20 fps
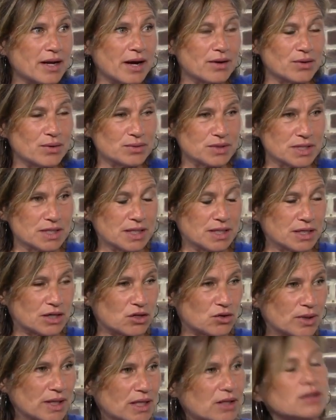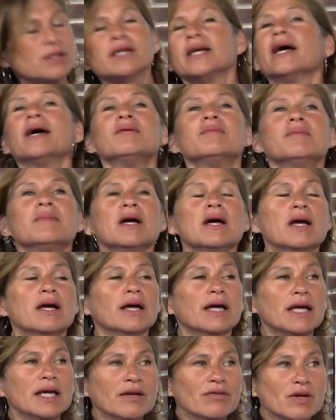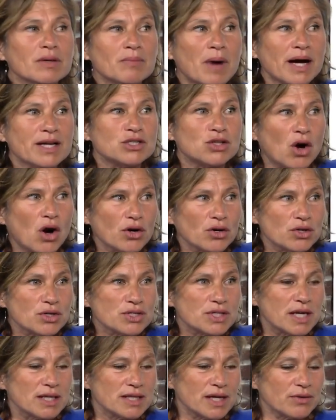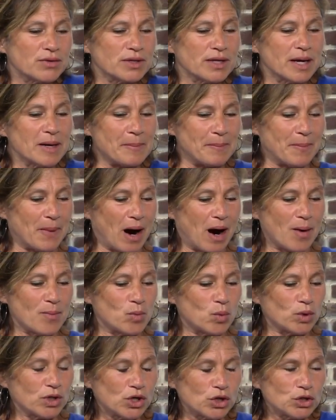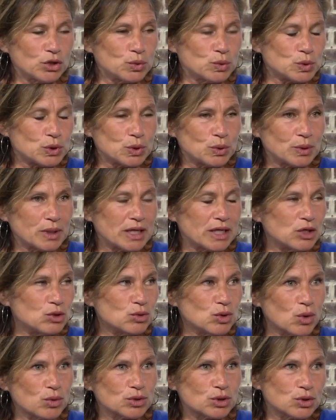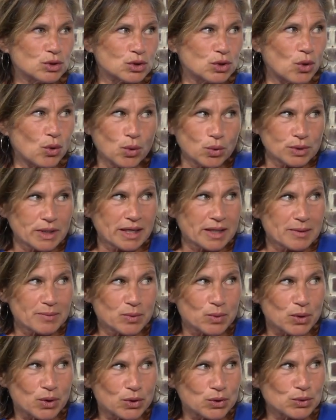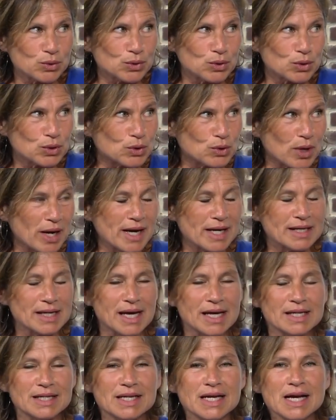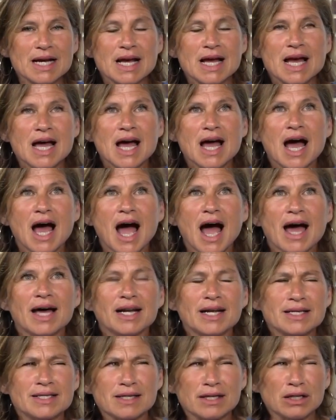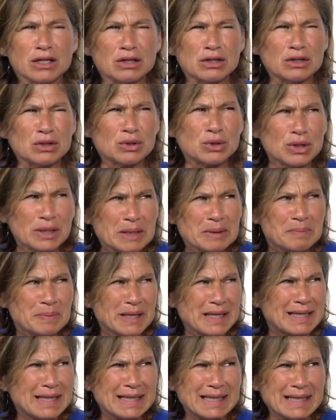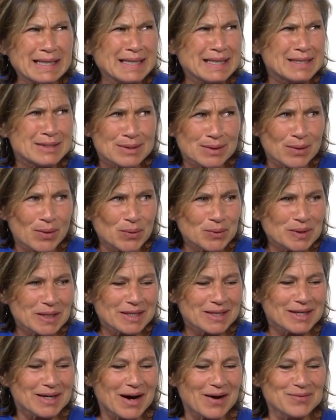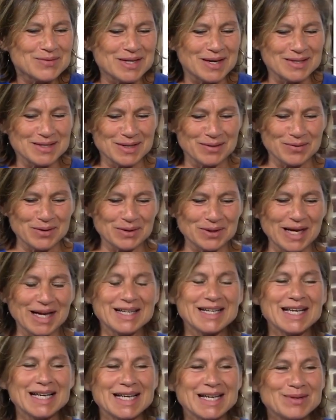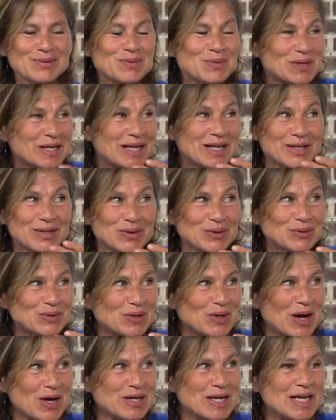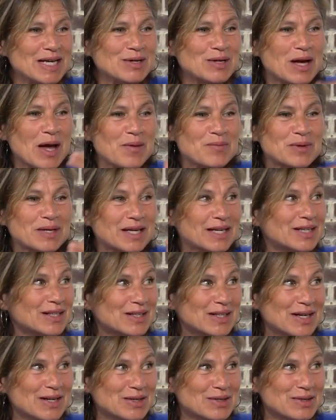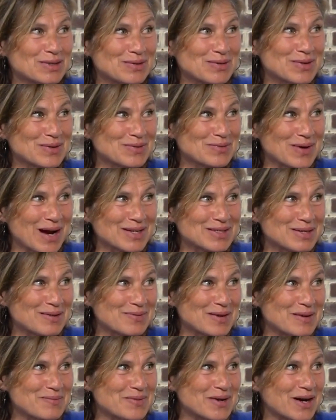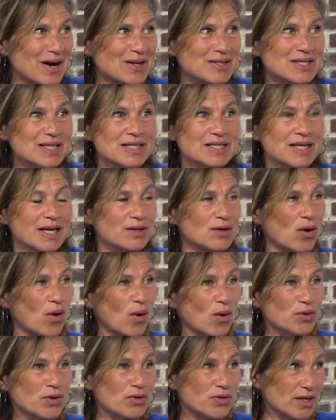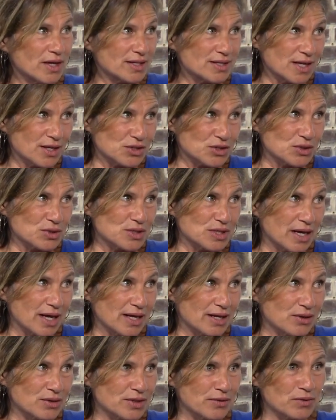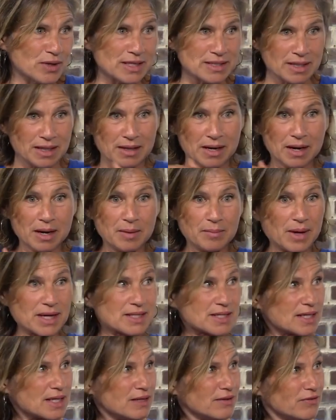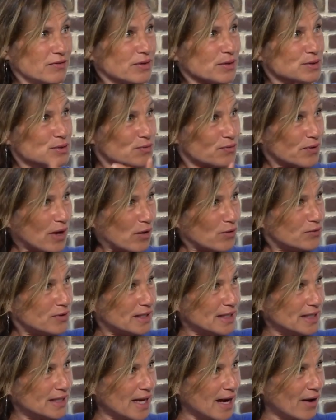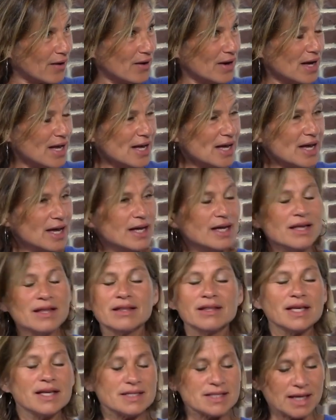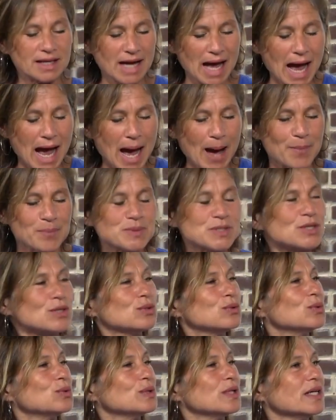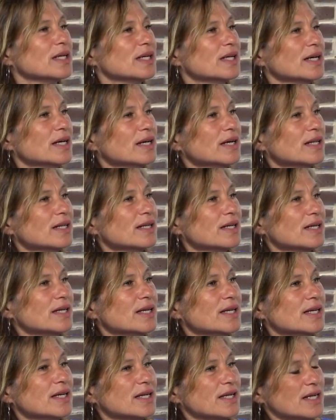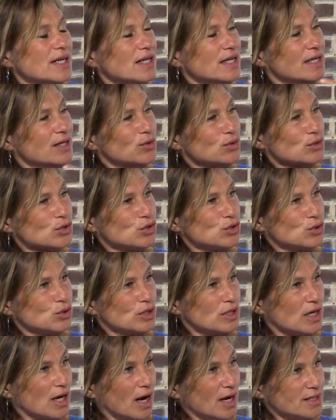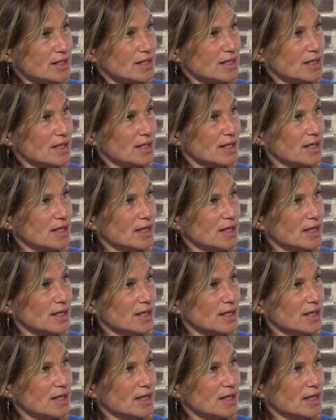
and I don't see the crinkly. And even my daughter said the other day, Mom, what are you doing? You don't look old anymore. You look great. And I said, could it be the ghee? It's the only thing I've done differently. And he giggled, and he kept giggling through the rest of it because he said, all the things that you're saying are different. I said, my skin feels velvety now. He said, absolutely. The ghee, it heals your gut.